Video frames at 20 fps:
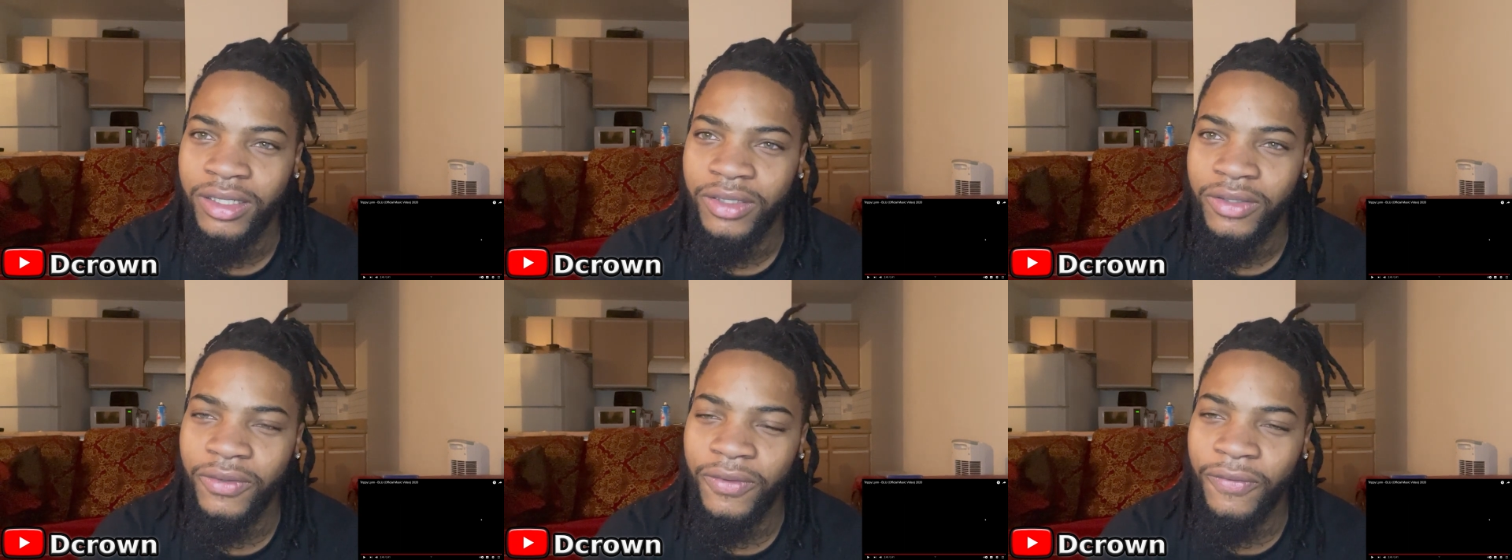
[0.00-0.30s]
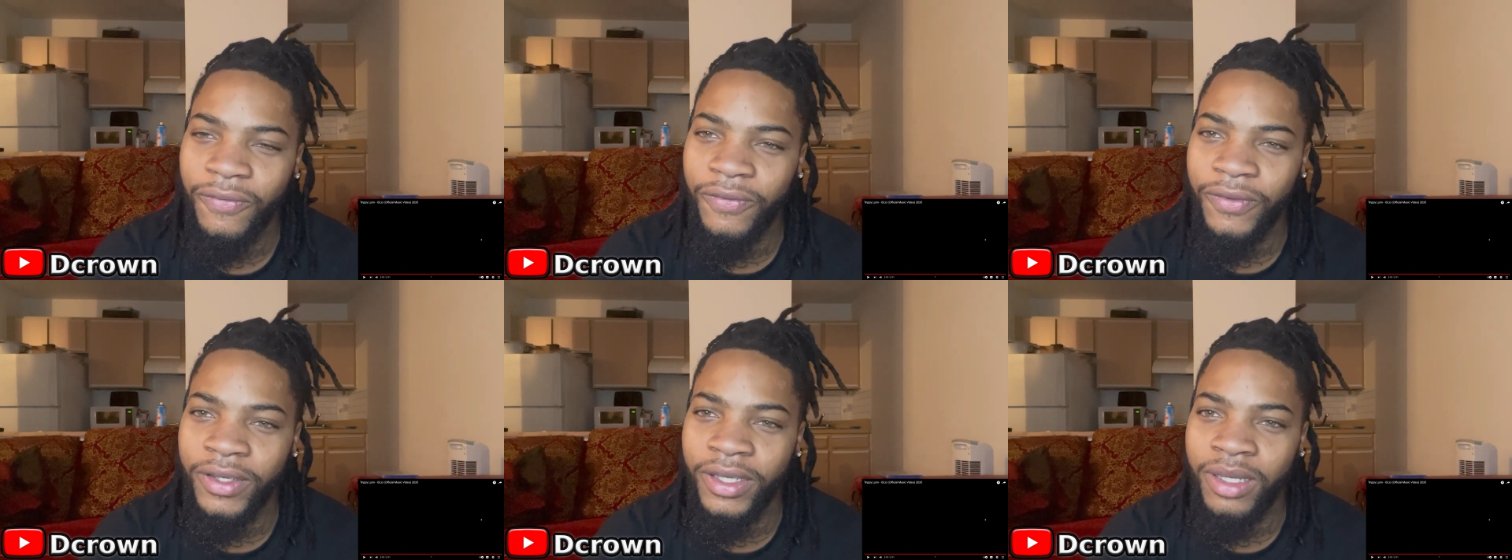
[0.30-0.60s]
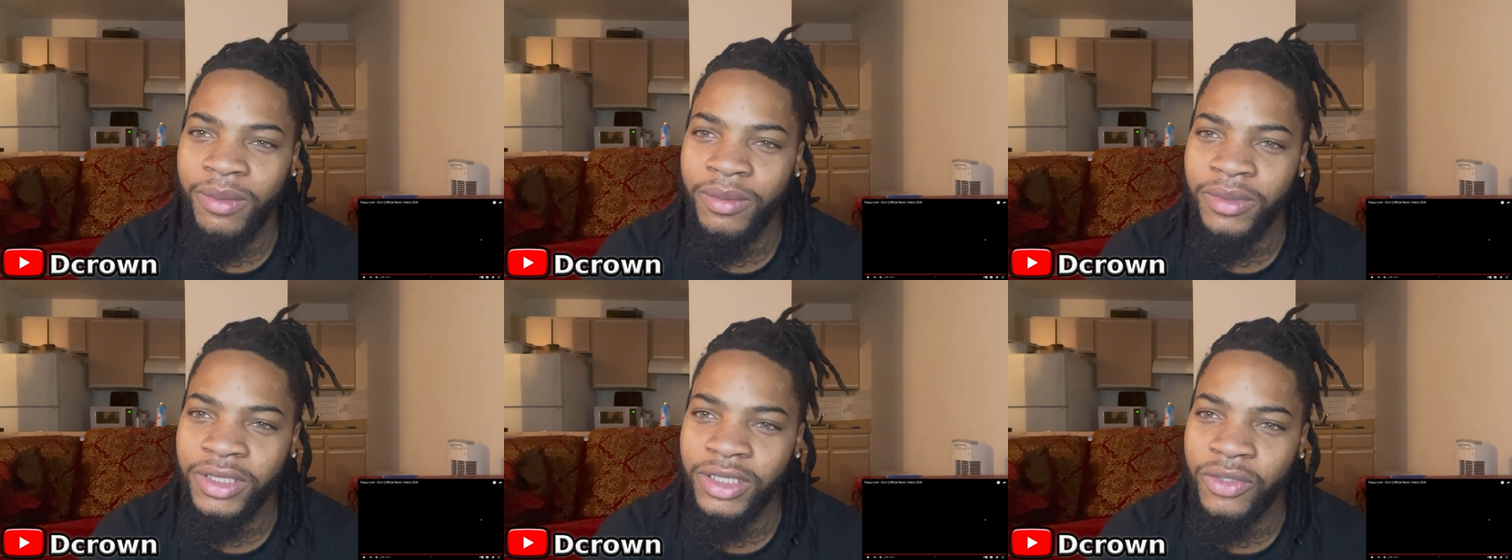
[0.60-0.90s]
You
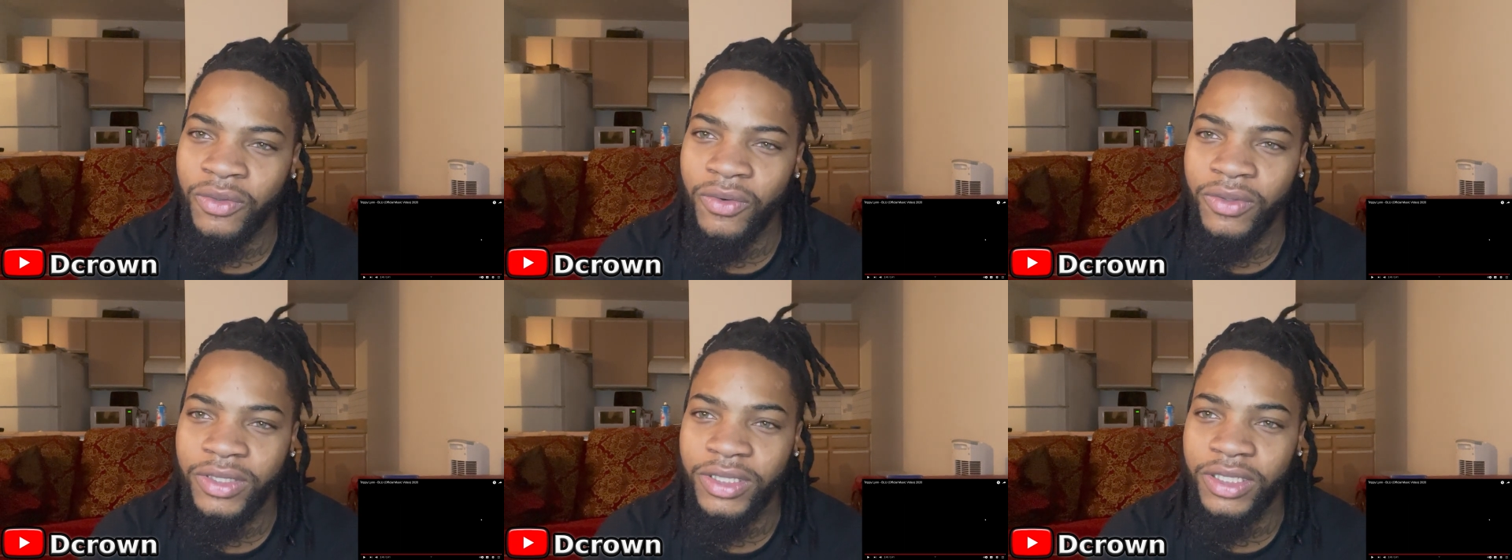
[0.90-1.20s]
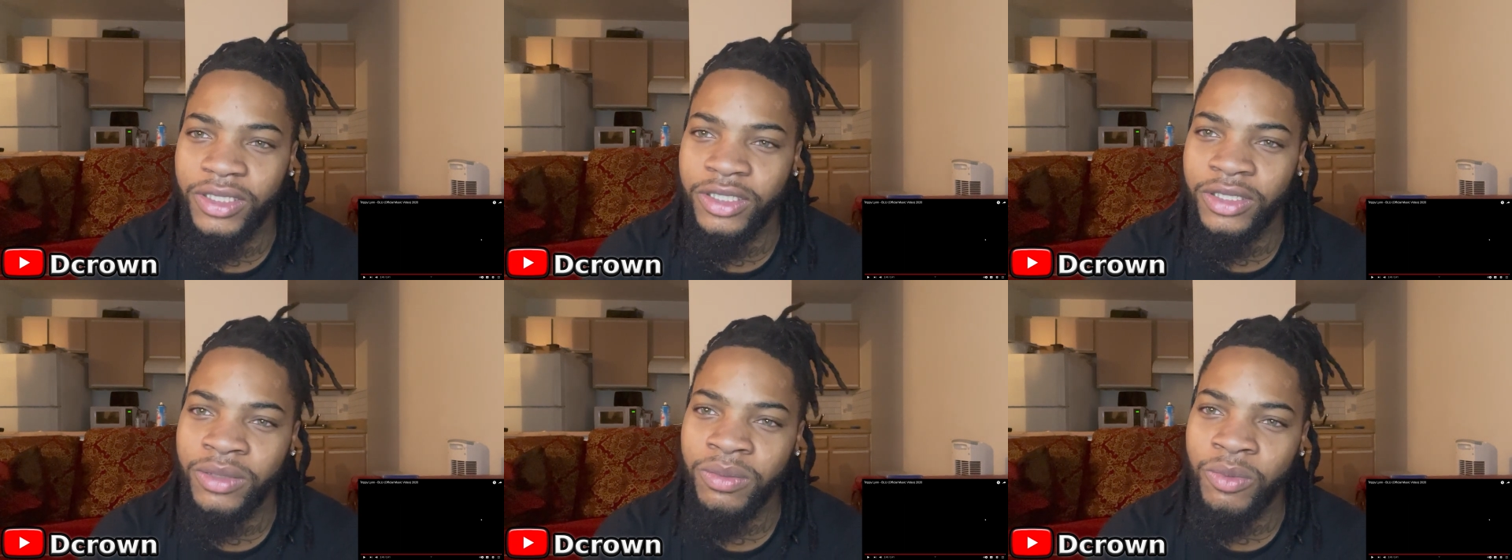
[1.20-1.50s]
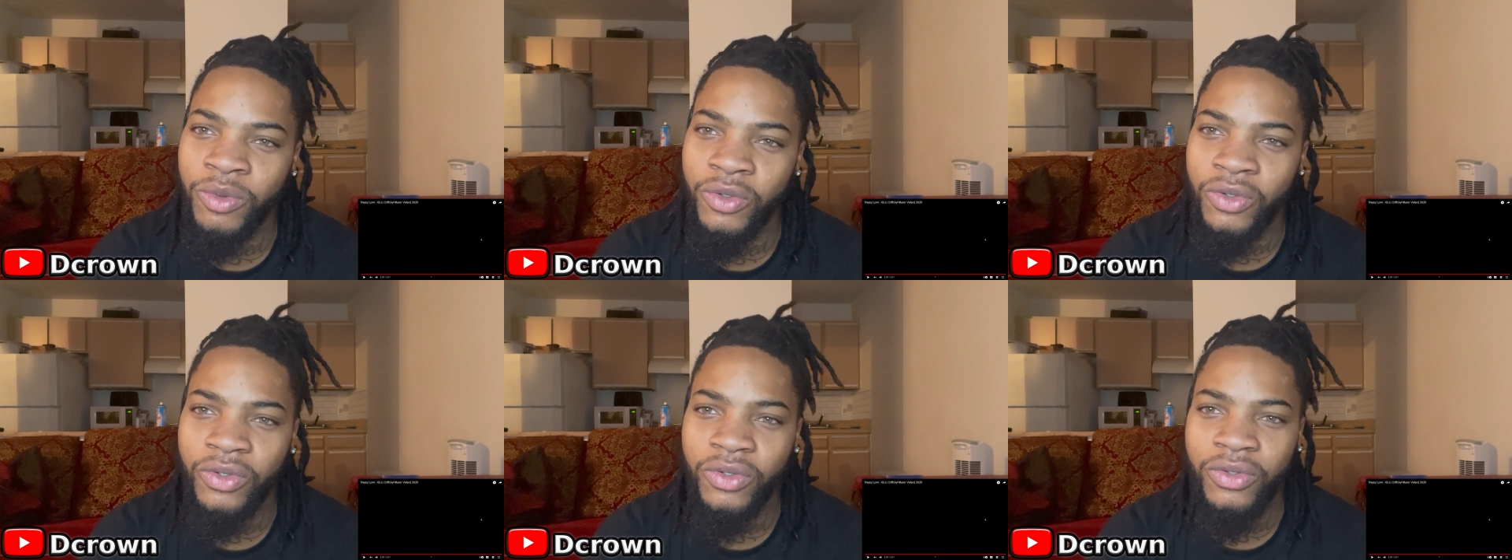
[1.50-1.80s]
feel me? She was just
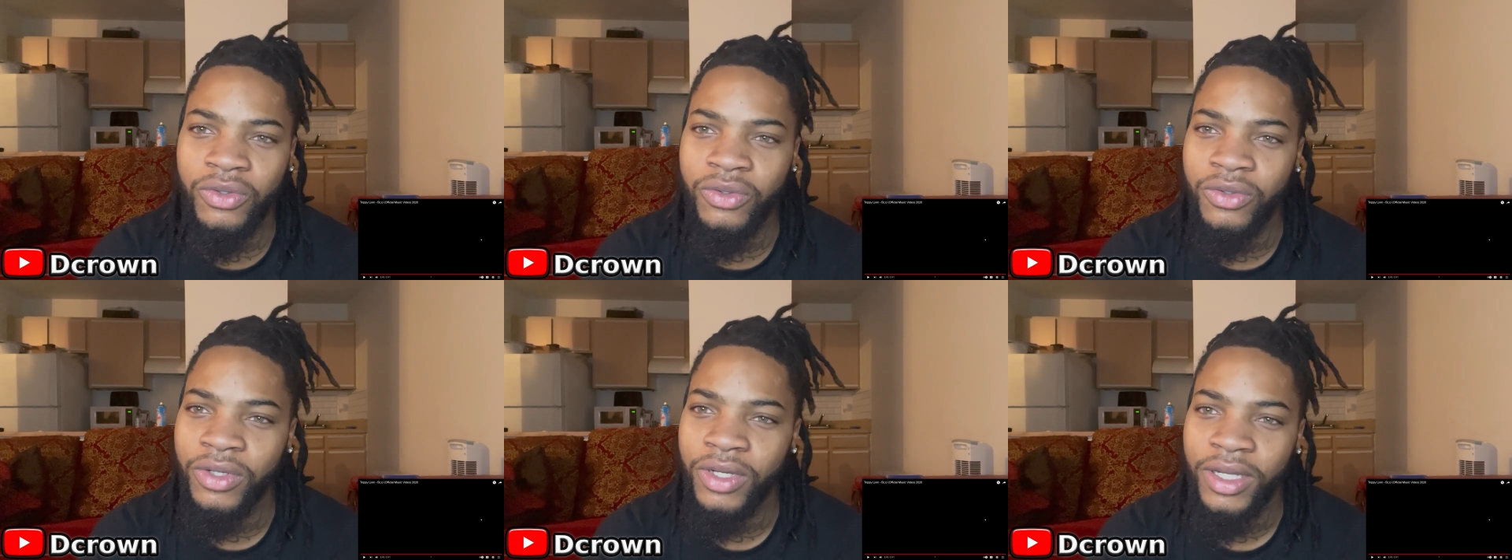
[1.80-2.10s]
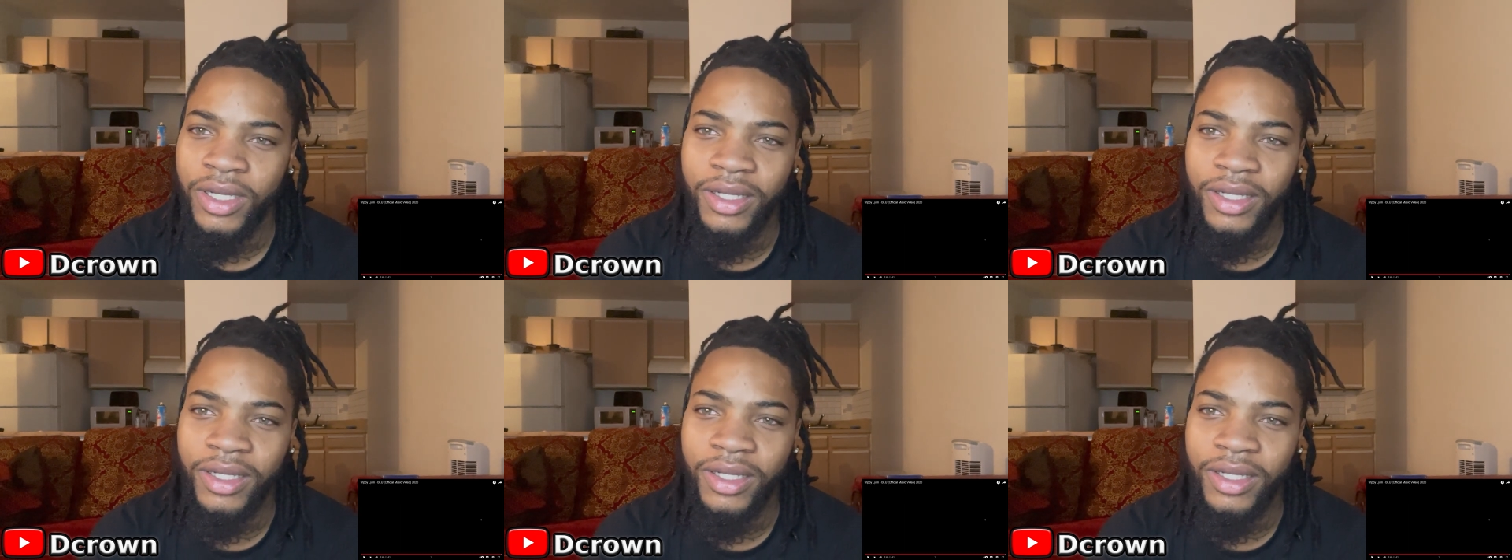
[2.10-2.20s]
smooth,